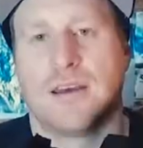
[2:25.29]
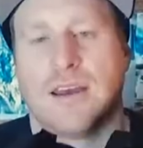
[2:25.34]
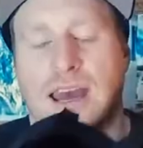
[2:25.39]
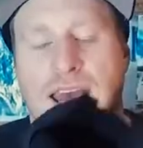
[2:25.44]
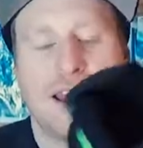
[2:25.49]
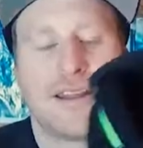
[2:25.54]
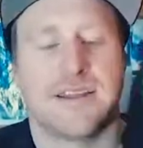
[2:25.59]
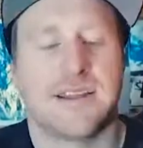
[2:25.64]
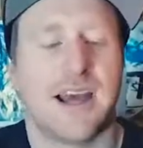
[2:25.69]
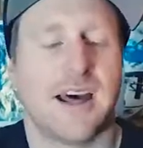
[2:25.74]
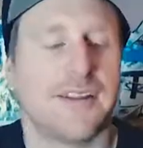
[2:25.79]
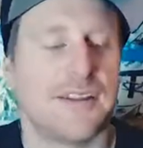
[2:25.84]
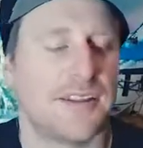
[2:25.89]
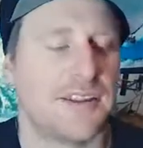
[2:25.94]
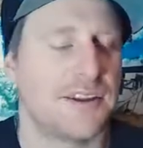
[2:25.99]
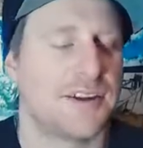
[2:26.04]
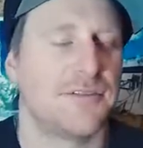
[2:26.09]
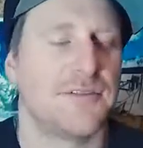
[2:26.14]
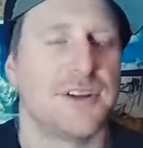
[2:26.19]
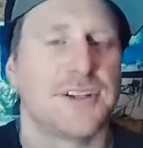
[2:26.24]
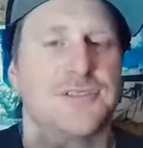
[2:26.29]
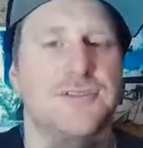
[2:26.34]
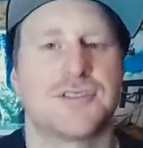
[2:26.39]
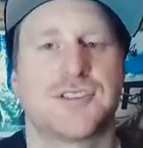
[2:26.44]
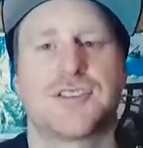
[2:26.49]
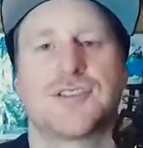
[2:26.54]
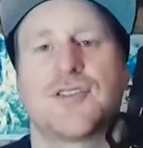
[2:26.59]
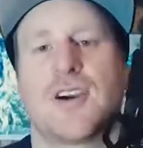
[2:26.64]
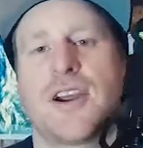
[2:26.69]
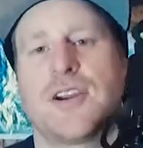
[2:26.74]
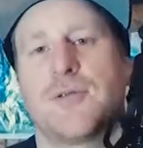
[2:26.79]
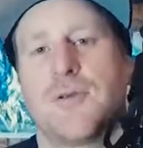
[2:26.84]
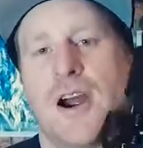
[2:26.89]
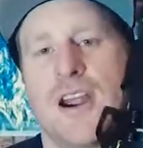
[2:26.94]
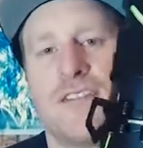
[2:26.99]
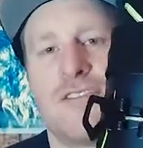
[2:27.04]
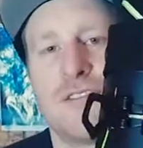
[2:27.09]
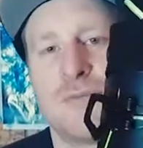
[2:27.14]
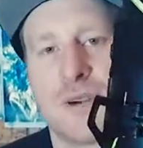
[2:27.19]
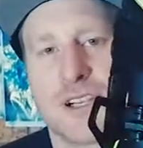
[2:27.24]
And the other thing of interest straight
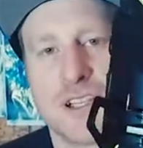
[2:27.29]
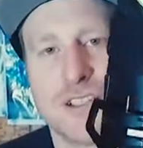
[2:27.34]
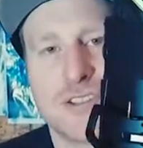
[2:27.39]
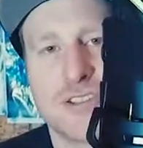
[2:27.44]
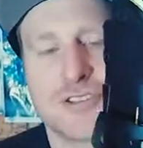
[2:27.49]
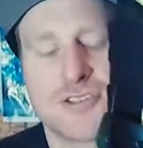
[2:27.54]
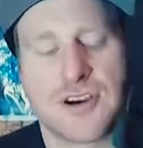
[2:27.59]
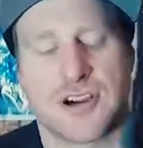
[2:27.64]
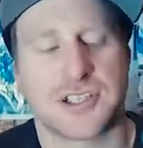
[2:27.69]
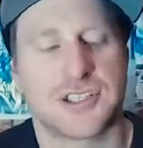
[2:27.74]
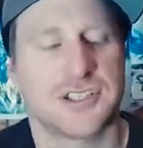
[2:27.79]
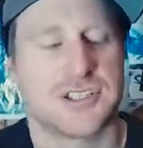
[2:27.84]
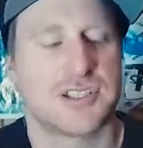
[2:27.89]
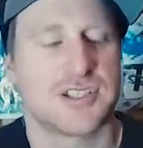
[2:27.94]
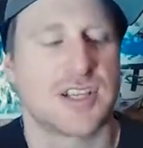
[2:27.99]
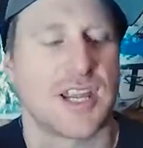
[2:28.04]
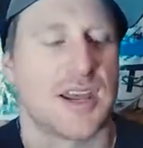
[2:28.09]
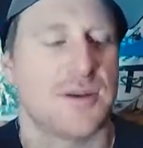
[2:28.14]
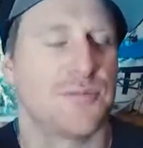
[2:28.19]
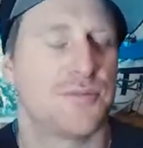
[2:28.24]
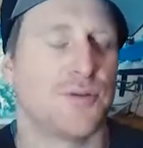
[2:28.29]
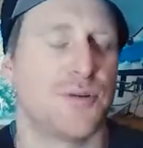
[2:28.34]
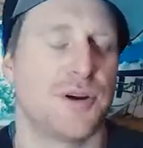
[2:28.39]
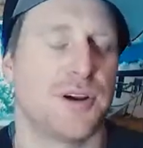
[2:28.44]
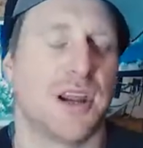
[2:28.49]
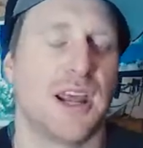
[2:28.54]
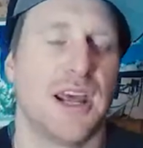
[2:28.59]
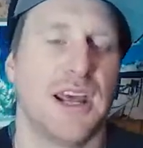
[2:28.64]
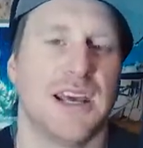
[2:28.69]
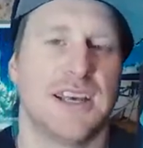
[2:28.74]
away from a construction standpoint